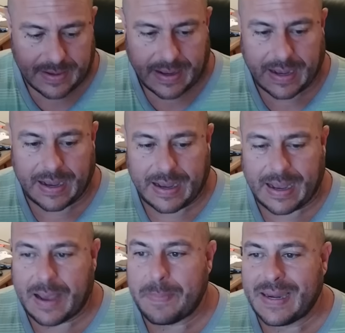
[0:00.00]

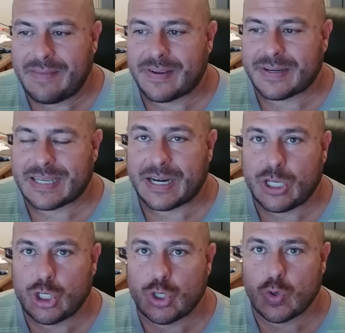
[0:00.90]
I believe there is an
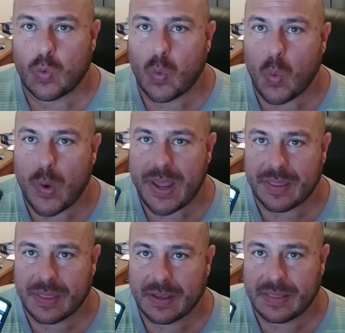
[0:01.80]
issue
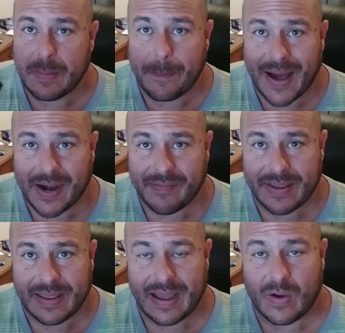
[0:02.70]
with the
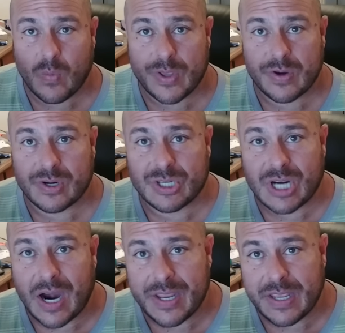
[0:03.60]
battery and when you're
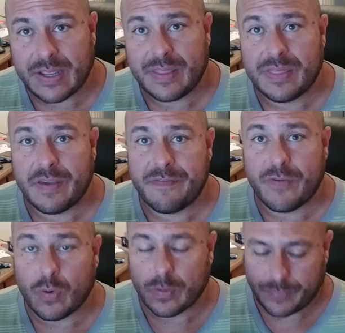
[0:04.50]
charging the
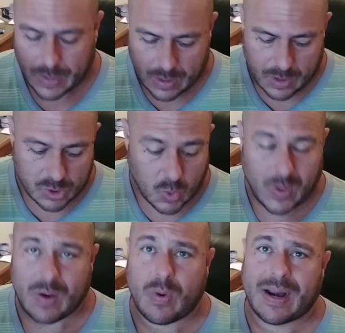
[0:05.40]
phone. So
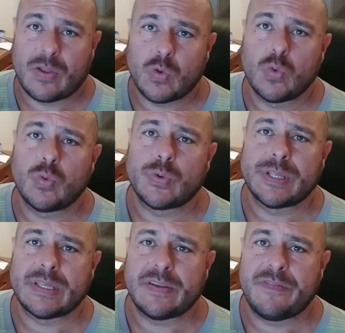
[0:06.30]
what I want to do
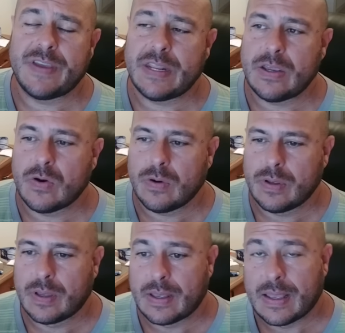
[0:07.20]
during this
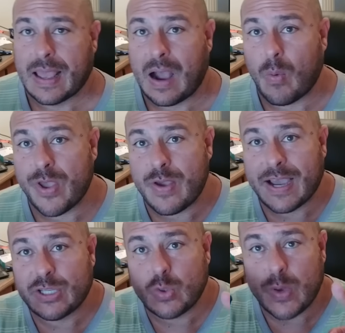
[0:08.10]
video, I want you
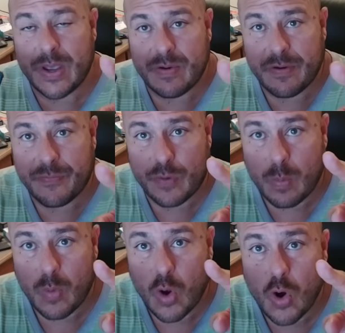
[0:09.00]
guys to hear it
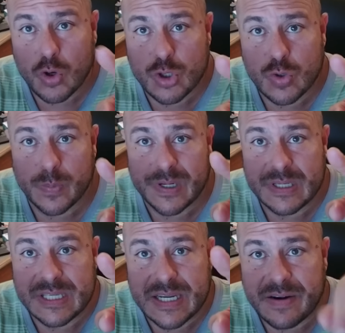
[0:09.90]
from customer
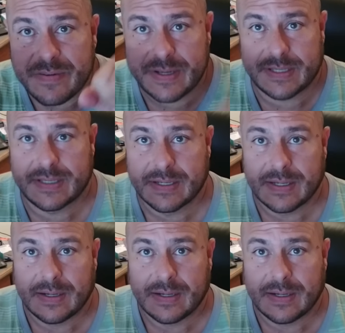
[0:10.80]
service.